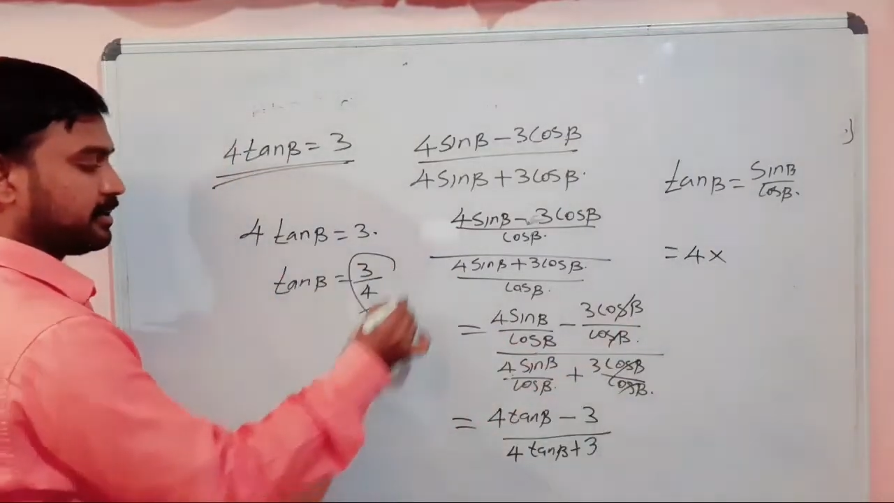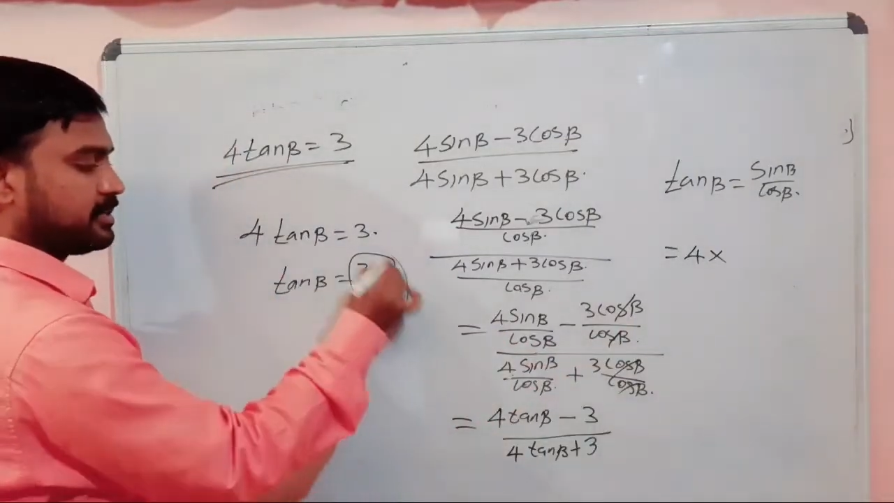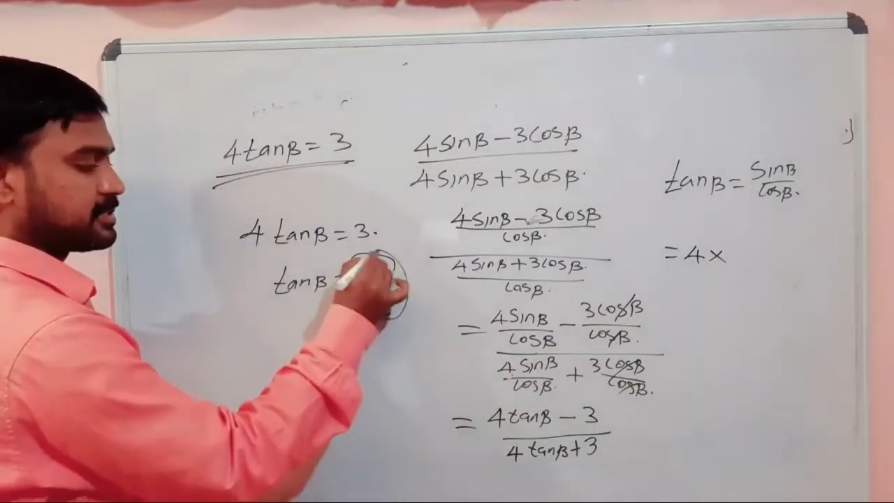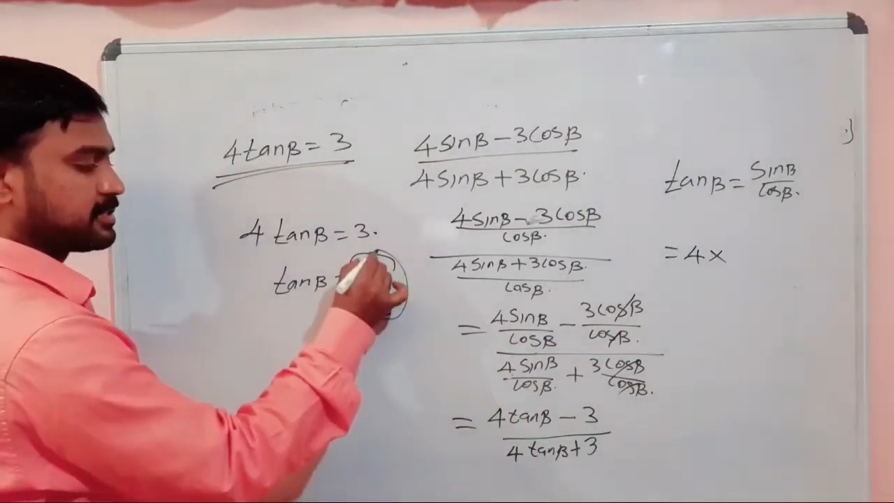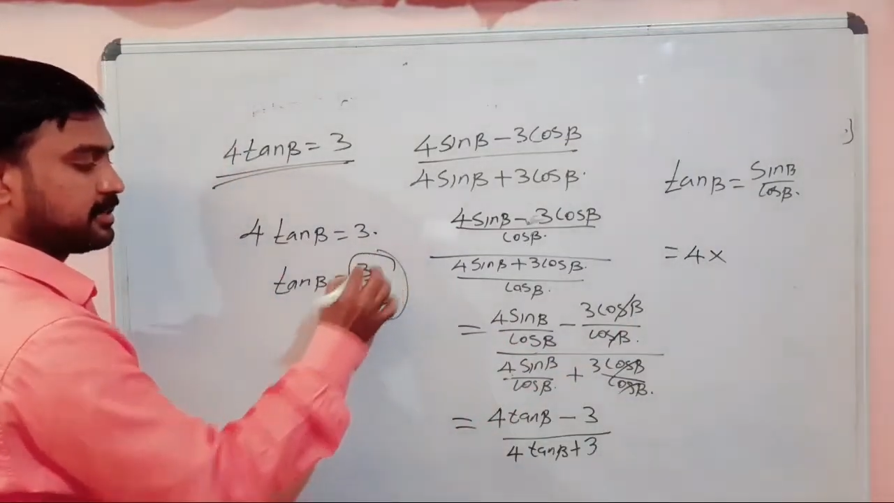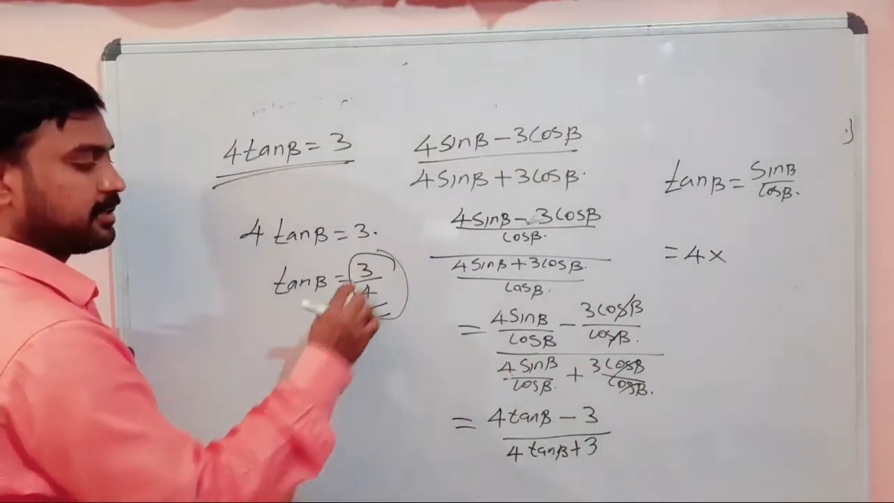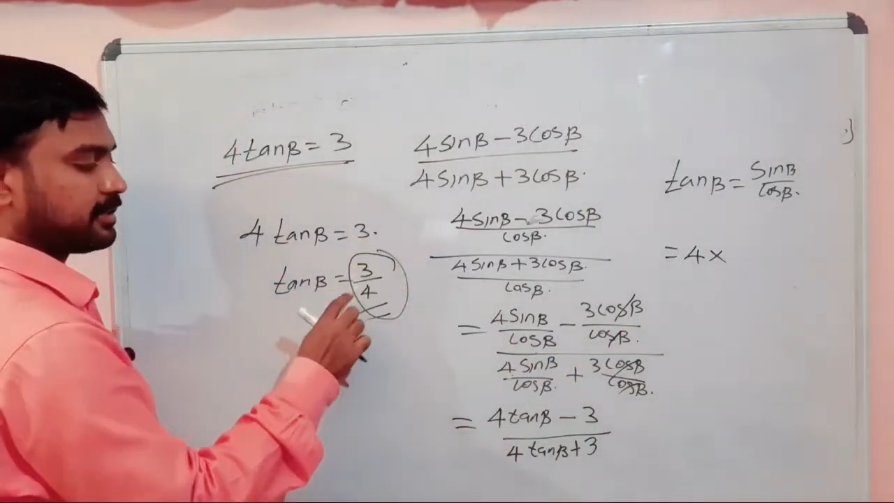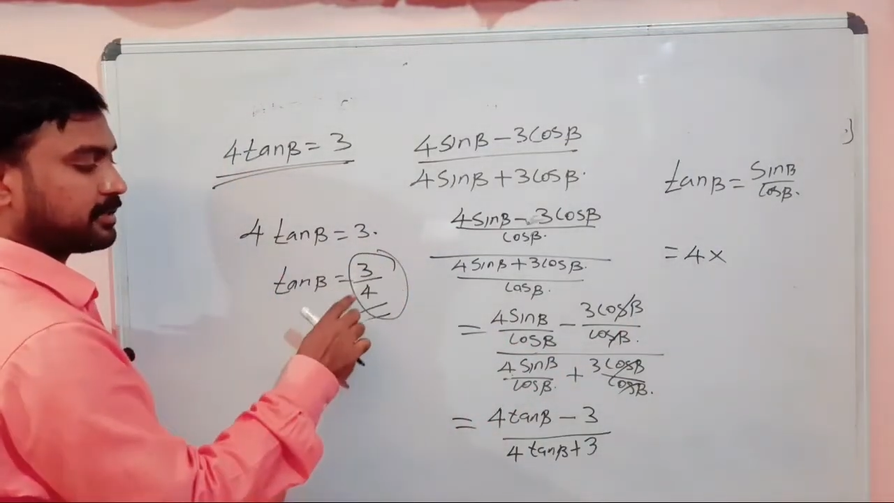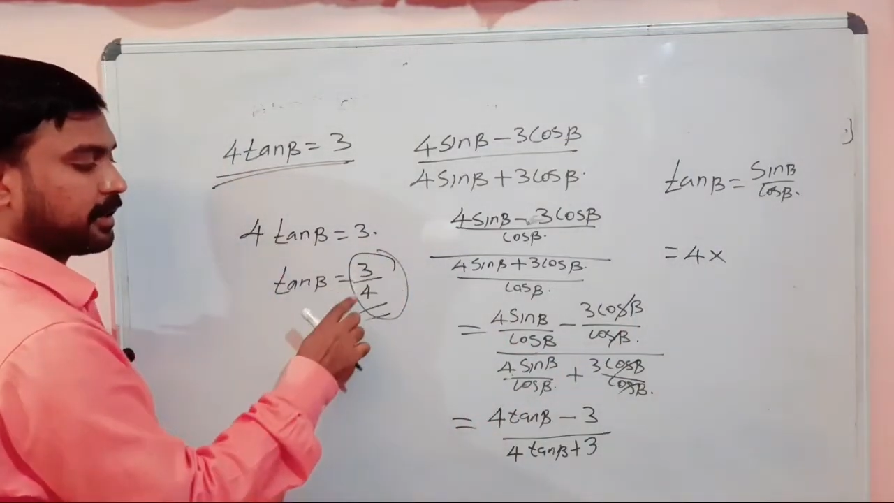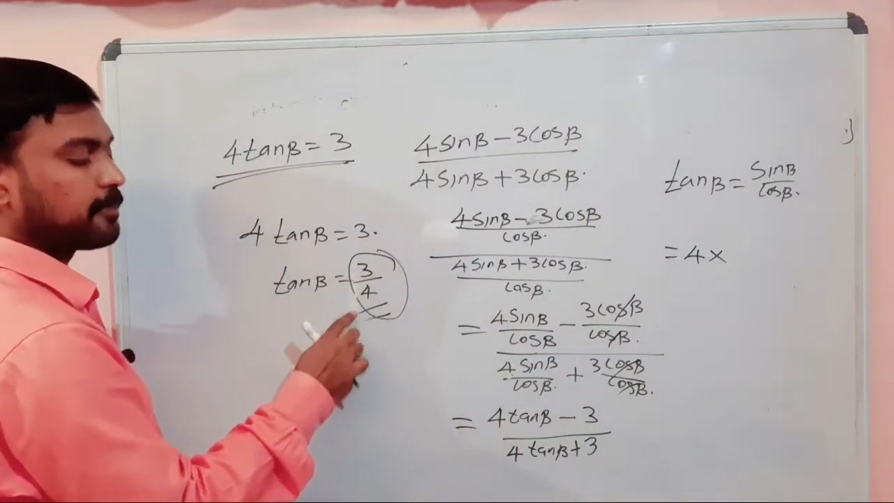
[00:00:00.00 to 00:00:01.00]
is
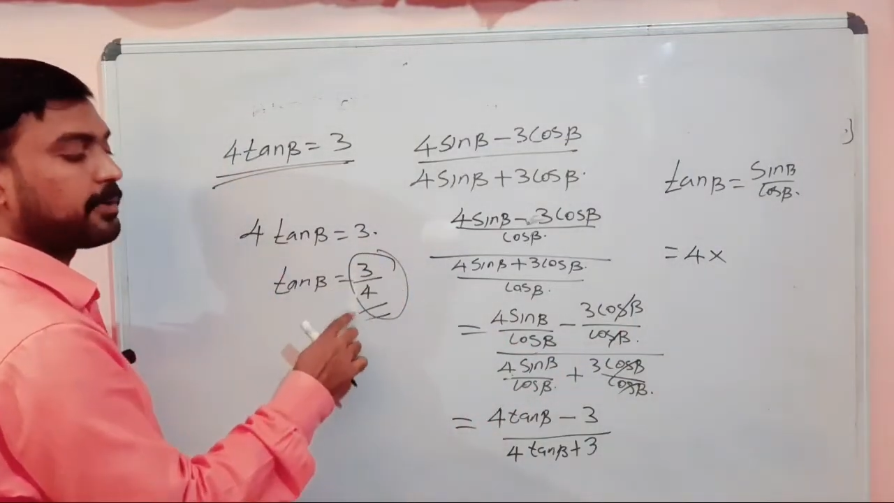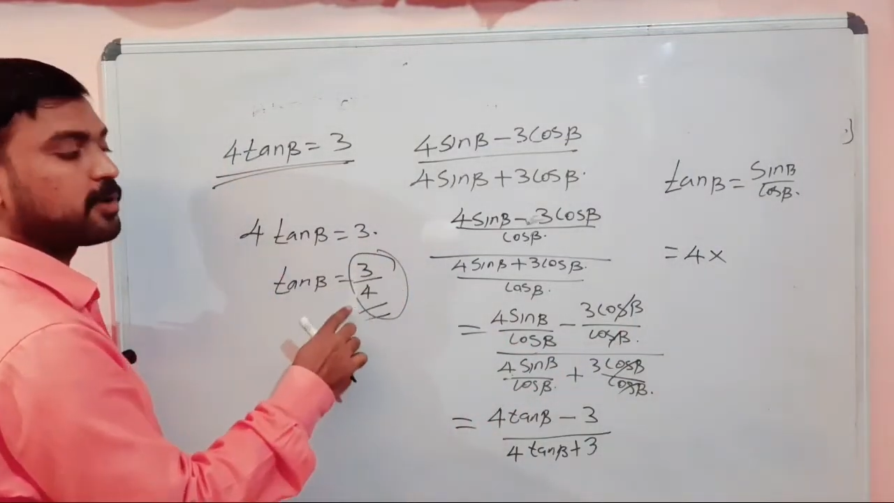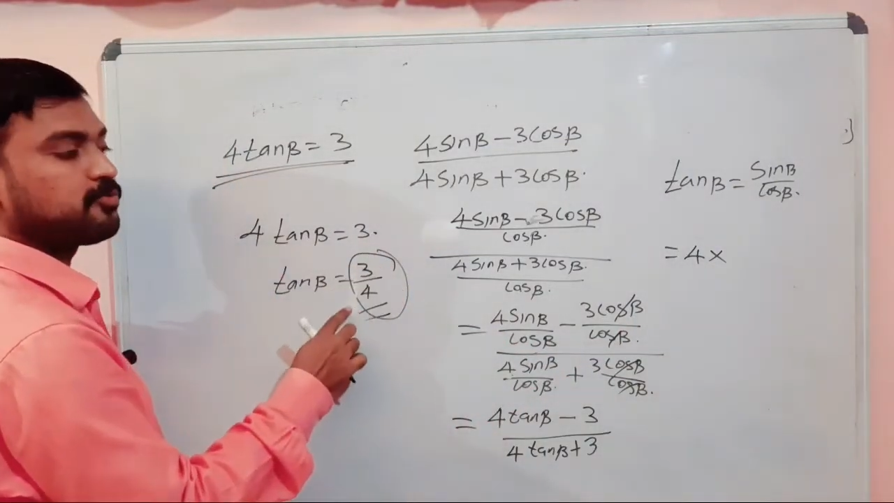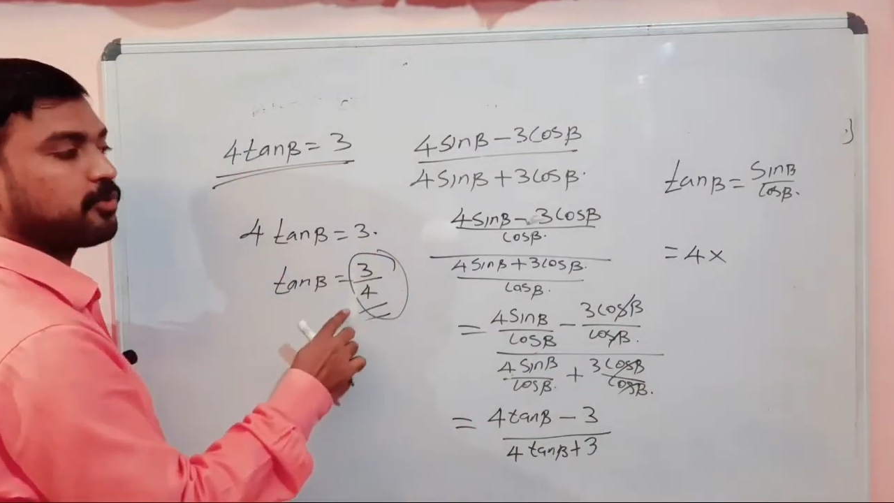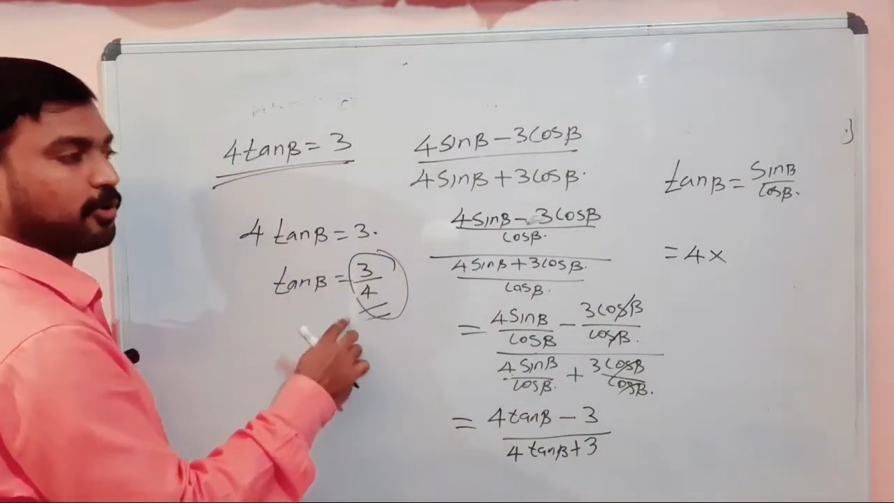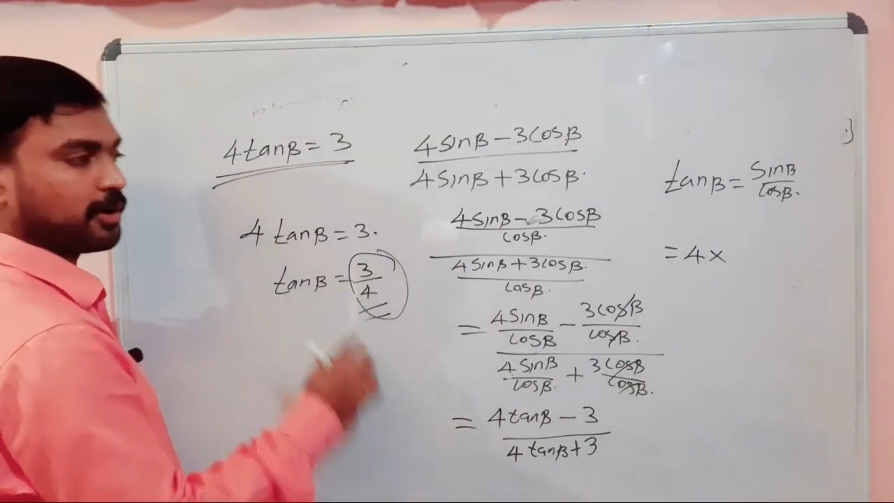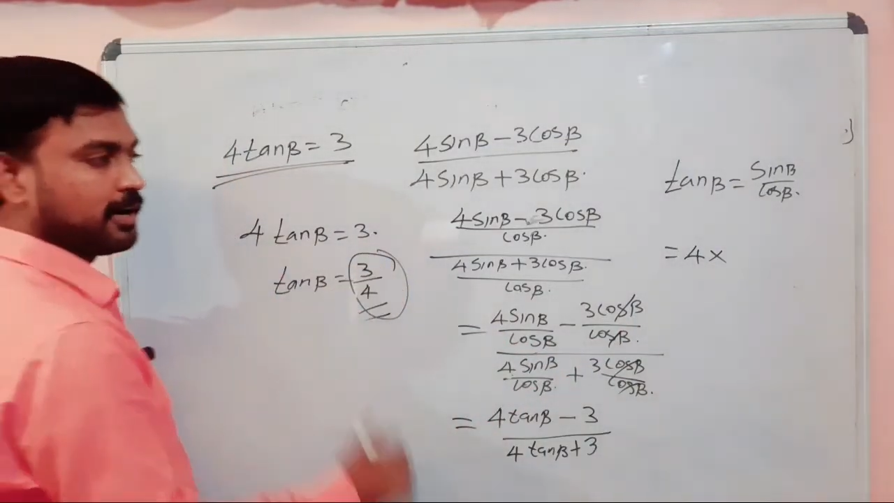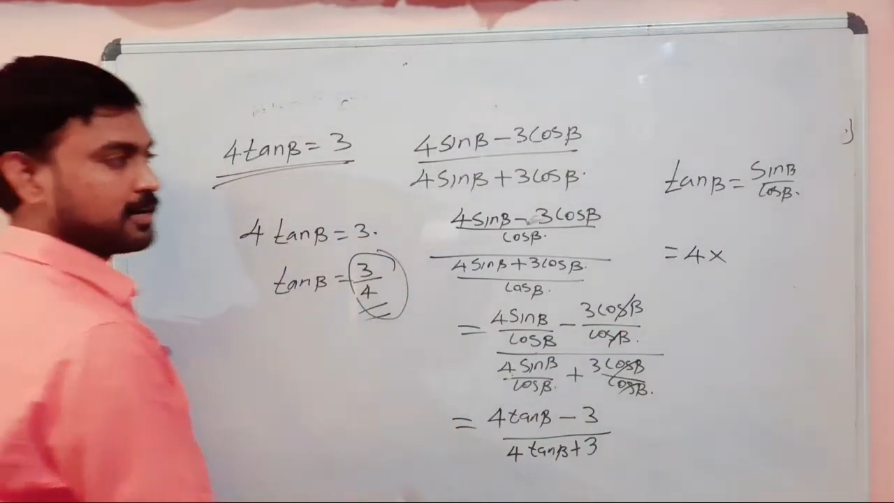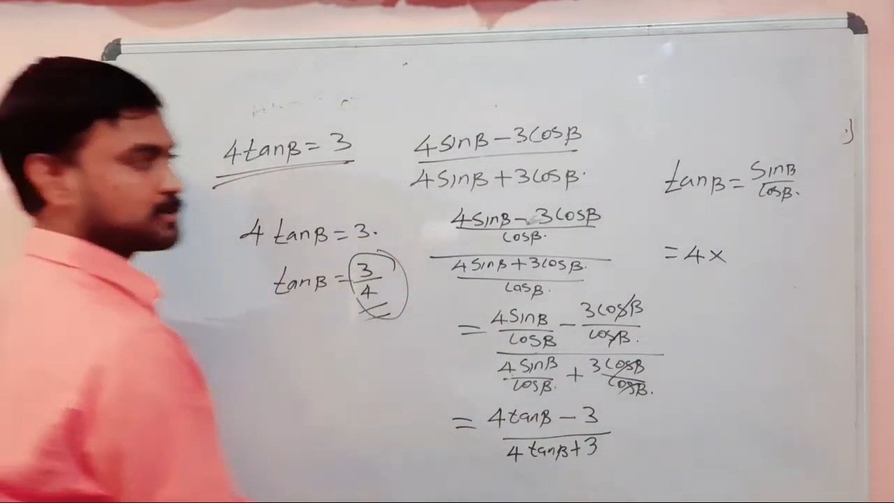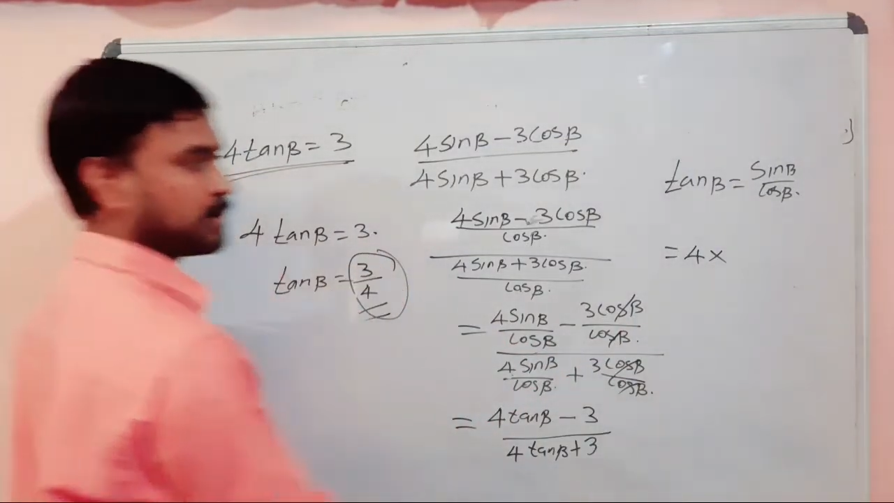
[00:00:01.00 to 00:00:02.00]
there 3 by 4. So